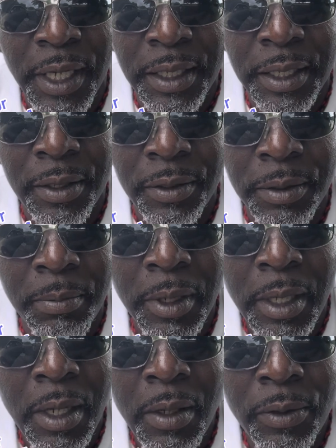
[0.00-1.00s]
And the only
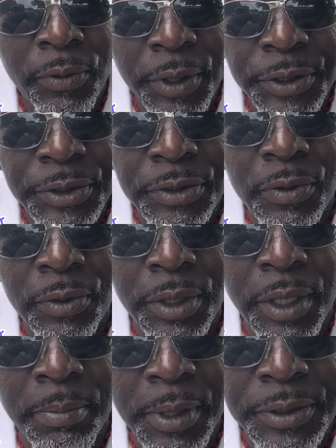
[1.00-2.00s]
creature is going
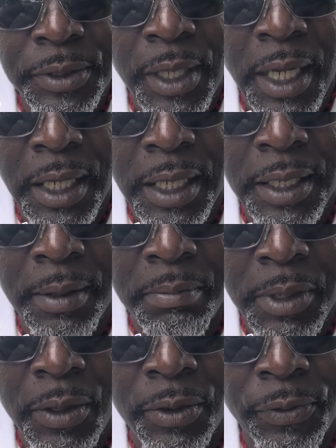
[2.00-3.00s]
to admit to that in a
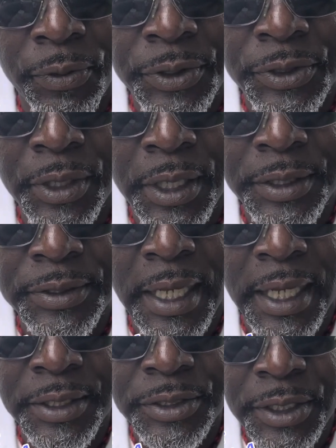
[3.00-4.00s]
male creature is
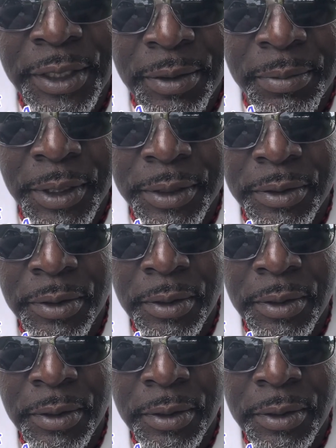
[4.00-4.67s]
a gentleman.